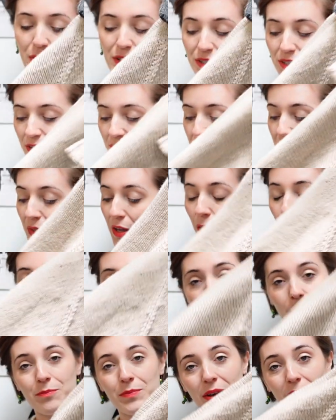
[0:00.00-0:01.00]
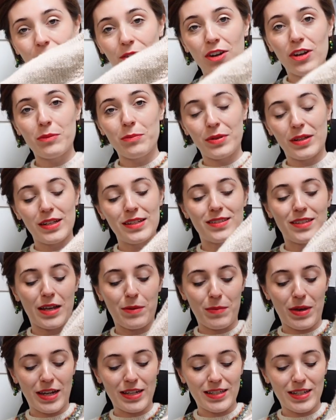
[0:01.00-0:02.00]
But oh well, I'm very pleased I
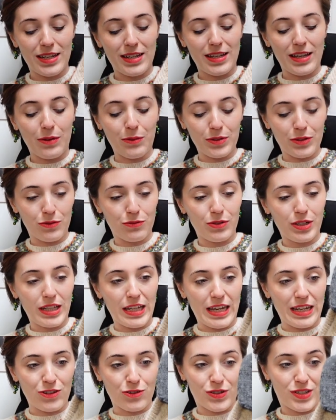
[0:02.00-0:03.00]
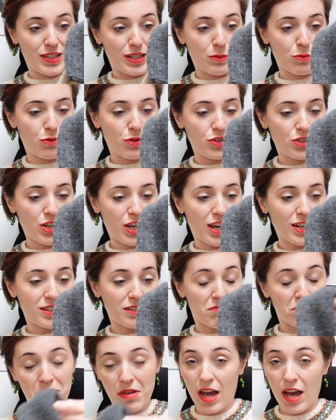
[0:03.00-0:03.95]
made it. It was a really interesting project.